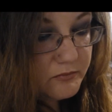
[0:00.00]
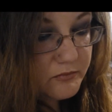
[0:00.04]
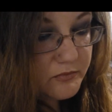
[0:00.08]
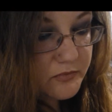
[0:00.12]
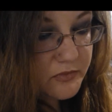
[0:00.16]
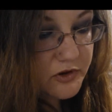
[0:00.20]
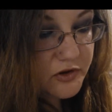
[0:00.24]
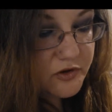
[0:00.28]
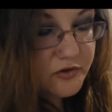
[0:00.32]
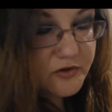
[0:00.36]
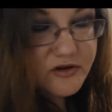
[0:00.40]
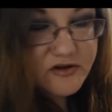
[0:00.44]

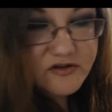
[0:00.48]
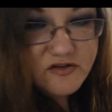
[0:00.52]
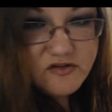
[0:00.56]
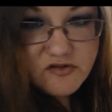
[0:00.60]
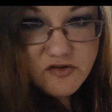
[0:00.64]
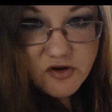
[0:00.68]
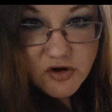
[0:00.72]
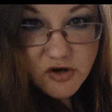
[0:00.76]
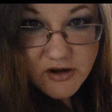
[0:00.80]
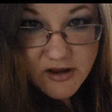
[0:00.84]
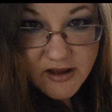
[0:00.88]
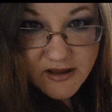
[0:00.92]
you can
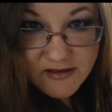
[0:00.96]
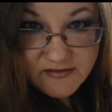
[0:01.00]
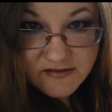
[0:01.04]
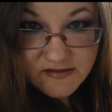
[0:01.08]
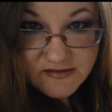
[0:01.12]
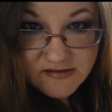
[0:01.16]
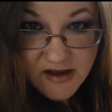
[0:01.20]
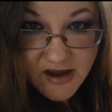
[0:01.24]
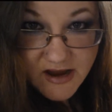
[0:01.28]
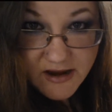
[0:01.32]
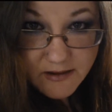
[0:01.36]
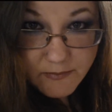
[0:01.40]
start it as a
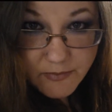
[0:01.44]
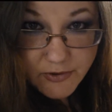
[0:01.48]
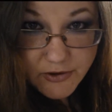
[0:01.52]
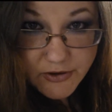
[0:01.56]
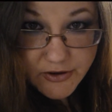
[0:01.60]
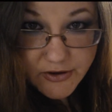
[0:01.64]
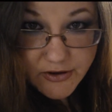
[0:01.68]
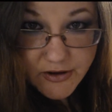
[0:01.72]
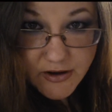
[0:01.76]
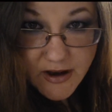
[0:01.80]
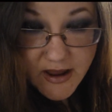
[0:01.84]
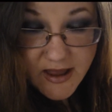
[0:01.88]

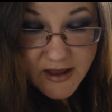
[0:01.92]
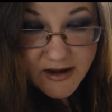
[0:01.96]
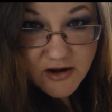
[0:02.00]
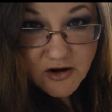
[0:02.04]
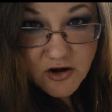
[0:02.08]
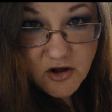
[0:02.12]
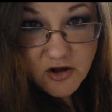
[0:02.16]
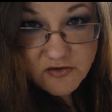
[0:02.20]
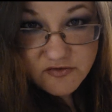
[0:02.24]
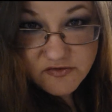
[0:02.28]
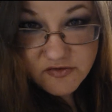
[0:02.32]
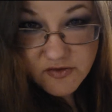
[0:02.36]
timer, and it
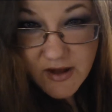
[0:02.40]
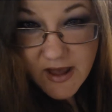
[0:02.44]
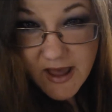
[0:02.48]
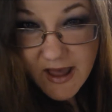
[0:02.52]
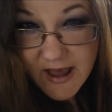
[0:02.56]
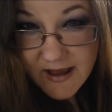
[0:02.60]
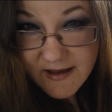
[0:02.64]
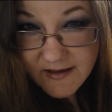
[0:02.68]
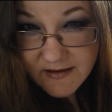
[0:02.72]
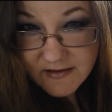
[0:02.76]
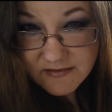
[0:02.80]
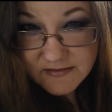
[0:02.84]
also
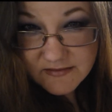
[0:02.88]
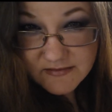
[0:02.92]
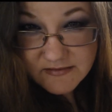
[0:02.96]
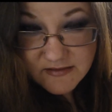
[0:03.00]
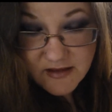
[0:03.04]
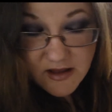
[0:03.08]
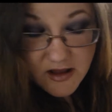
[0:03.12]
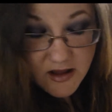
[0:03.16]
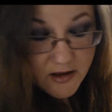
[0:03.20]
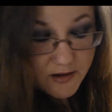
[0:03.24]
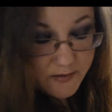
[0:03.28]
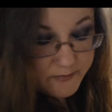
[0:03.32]
has
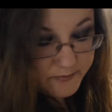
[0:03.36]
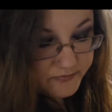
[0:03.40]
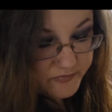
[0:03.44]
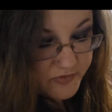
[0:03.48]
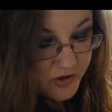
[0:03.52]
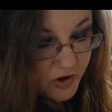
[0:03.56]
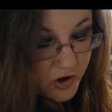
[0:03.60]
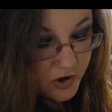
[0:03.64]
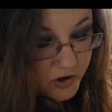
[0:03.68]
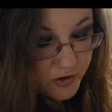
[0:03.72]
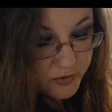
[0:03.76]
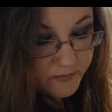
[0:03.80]

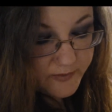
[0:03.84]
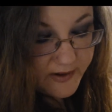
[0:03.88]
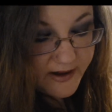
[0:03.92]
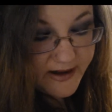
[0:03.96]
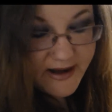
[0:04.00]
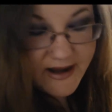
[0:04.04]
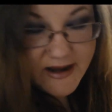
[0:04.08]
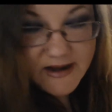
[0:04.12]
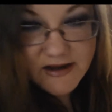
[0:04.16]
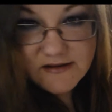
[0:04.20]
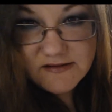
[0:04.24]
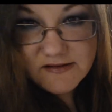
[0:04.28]
the heart
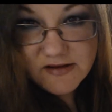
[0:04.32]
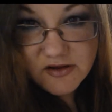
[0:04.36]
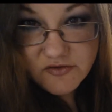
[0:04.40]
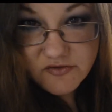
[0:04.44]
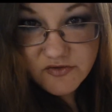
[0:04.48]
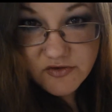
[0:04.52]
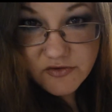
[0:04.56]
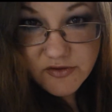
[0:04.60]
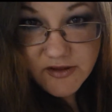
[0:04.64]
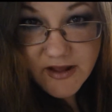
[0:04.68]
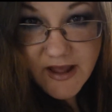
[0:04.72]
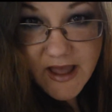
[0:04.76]
rate, and it
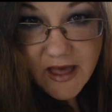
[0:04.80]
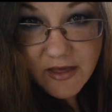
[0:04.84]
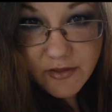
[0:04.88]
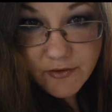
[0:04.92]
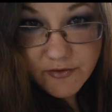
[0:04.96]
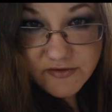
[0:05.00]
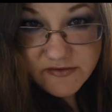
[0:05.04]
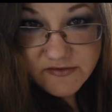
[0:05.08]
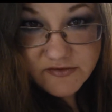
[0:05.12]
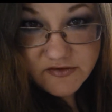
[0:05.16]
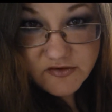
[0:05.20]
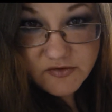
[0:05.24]
tells you the
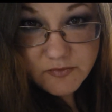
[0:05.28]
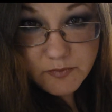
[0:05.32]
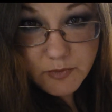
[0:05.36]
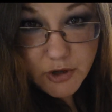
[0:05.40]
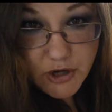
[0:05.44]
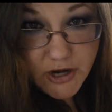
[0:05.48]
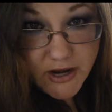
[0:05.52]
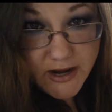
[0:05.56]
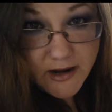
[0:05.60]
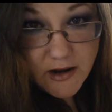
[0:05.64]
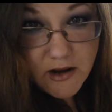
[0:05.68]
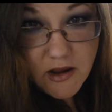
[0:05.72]
calories that you're
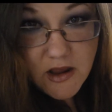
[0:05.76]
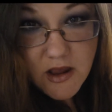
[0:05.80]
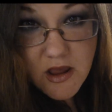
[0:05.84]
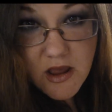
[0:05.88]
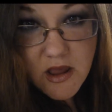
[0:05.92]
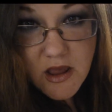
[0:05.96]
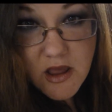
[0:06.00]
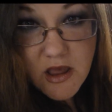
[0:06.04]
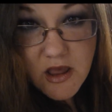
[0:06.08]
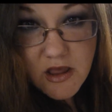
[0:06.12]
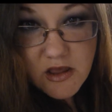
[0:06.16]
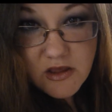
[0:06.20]
burning.
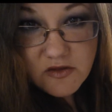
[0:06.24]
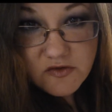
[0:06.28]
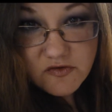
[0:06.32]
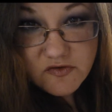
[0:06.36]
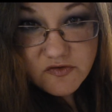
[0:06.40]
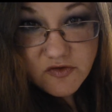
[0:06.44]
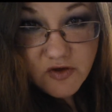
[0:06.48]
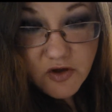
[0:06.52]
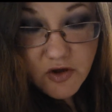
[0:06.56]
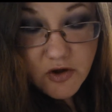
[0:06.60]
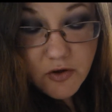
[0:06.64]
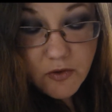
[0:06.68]

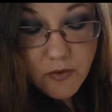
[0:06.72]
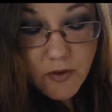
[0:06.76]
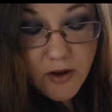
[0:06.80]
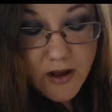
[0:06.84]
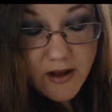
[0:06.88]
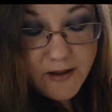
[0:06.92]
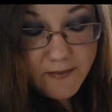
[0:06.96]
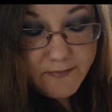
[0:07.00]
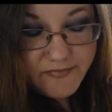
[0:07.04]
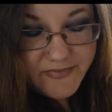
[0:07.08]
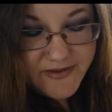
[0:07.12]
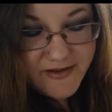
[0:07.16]
So
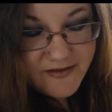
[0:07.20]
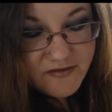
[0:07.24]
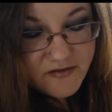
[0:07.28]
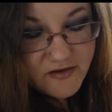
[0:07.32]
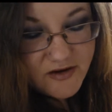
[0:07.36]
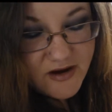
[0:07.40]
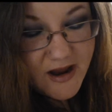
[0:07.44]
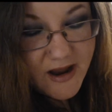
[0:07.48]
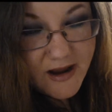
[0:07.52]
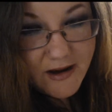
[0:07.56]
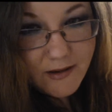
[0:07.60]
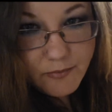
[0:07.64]
these are
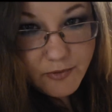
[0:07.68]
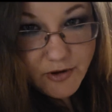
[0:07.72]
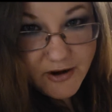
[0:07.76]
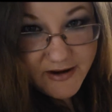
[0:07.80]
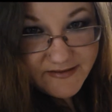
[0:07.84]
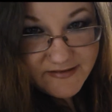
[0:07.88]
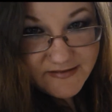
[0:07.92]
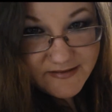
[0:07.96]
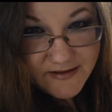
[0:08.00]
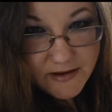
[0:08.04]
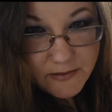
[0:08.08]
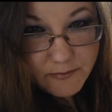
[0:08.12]
kind of
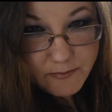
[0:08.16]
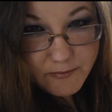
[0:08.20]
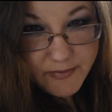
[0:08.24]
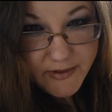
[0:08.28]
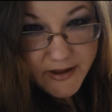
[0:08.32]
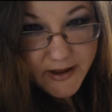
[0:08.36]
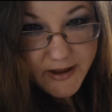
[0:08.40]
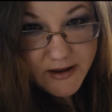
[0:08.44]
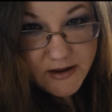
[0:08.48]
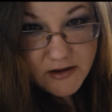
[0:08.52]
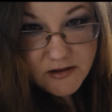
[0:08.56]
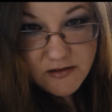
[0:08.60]
pricey,
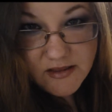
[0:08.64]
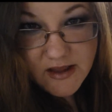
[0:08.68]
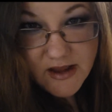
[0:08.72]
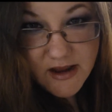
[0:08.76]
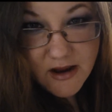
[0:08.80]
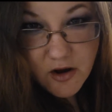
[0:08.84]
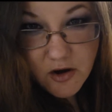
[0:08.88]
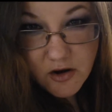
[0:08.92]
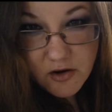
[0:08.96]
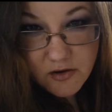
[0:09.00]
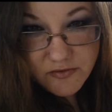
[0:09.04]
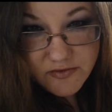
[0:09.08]
but
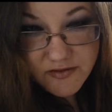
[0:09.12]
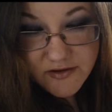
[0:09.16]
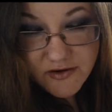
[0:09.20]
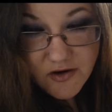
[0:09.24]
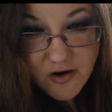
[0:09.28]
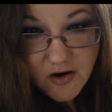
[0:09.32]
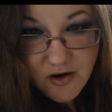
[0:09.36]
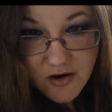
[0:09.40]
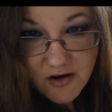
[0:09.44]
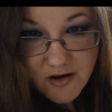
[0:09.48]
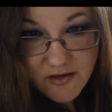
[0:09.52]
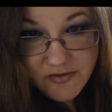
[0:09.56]
there
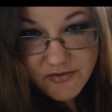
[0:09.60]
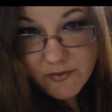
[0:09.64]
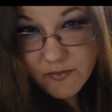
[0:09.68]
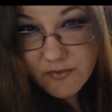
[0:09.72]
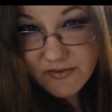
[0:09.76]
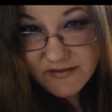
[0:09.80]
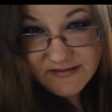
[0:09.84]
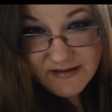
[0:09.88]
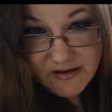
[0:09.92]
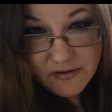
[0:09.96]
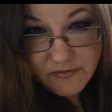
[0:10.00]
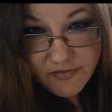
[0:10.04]
are other
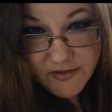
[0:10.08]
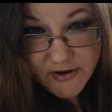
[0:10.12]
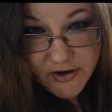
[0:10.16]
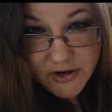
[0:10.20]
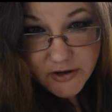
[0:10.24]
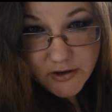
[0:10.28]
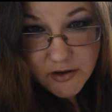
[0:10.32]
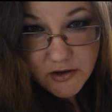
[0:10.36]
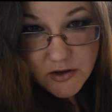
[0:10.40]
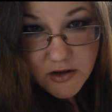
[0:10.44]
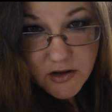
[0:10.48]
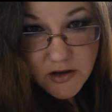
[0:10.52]
ones out there.